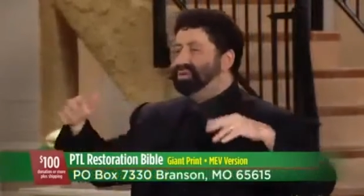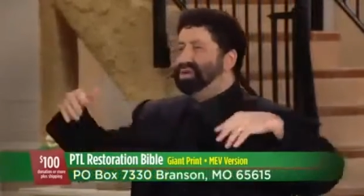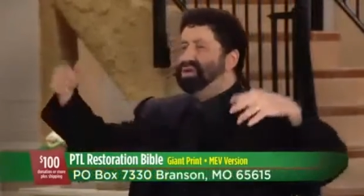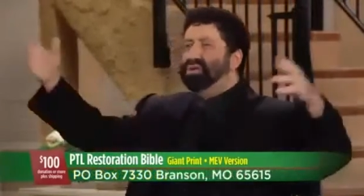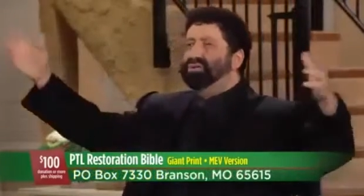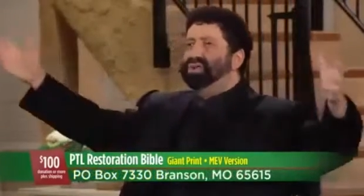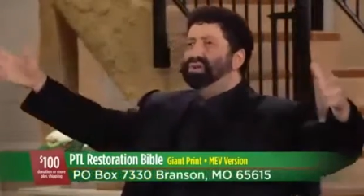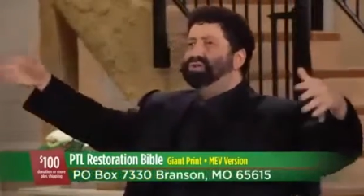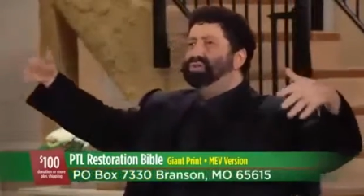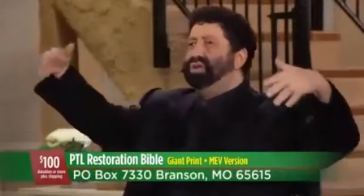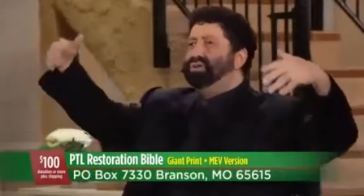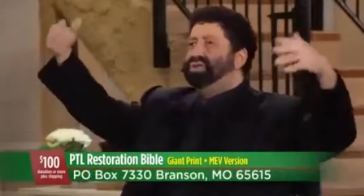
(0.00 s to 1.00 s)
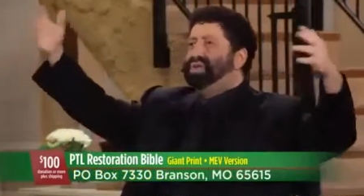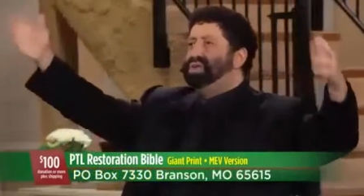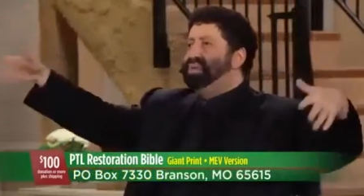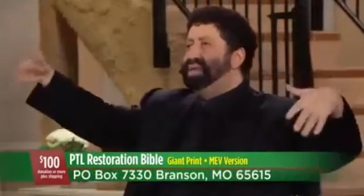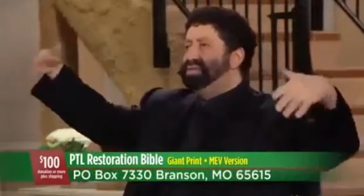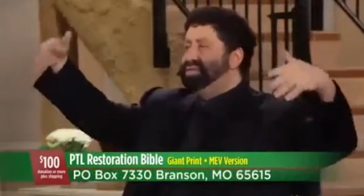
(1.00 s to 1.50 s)
we know there are
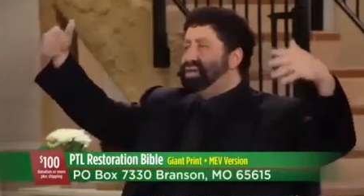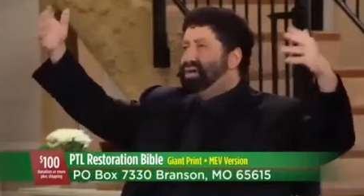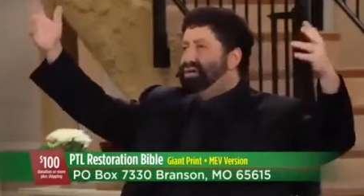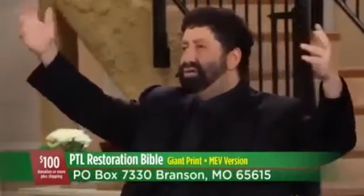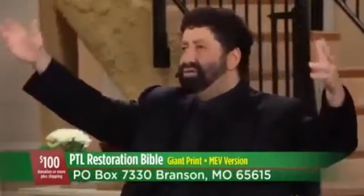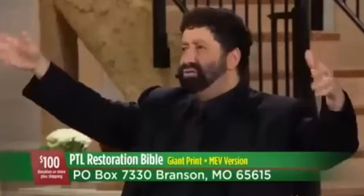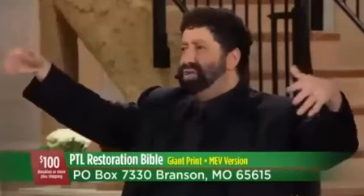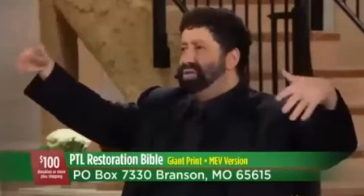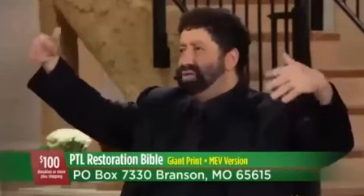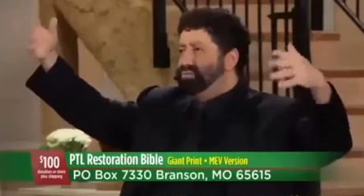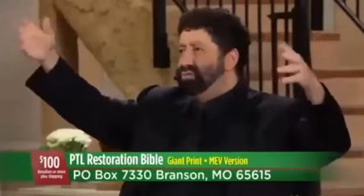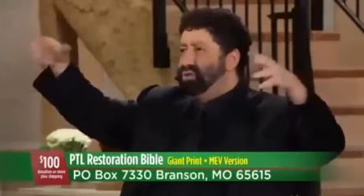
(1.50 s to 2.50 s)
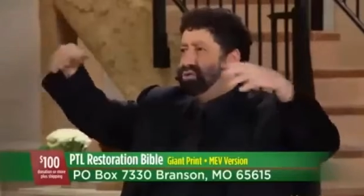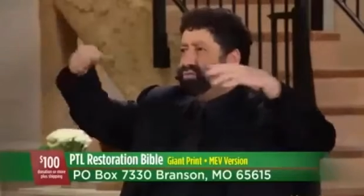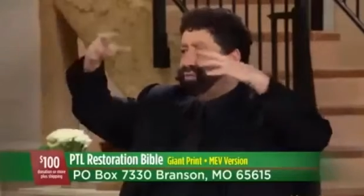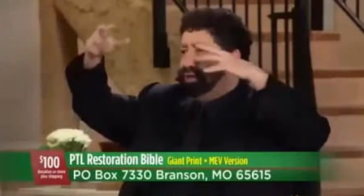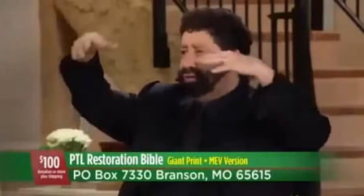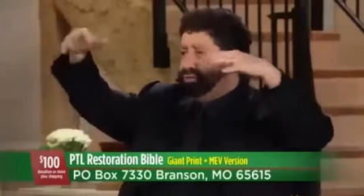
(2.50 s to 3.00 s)
things based on Greece and
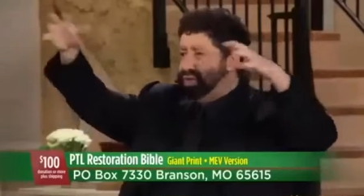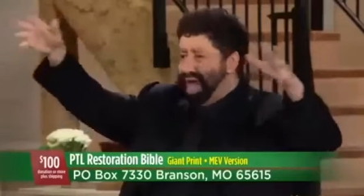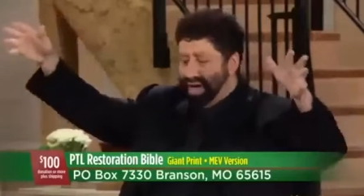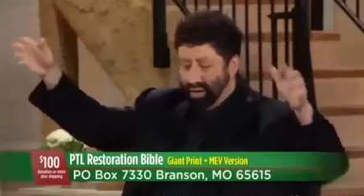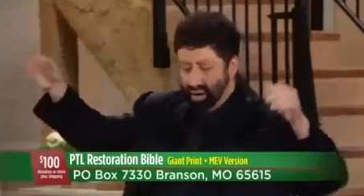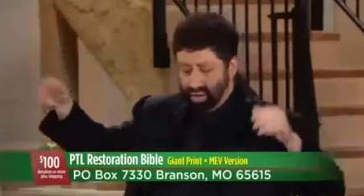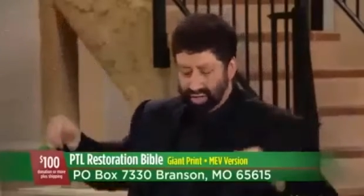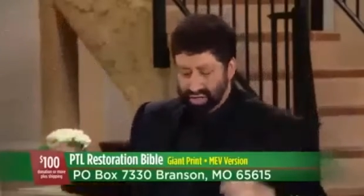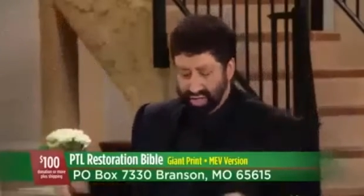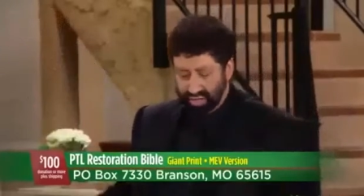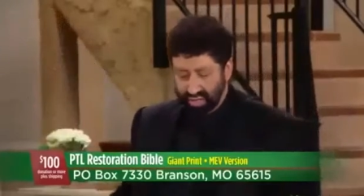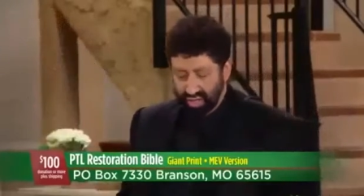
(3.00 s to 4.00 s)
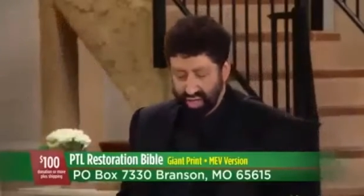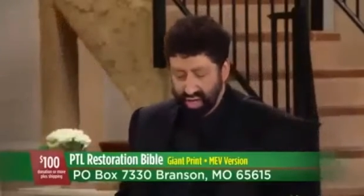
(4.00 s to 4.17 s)
Rome, you know, with the architecture.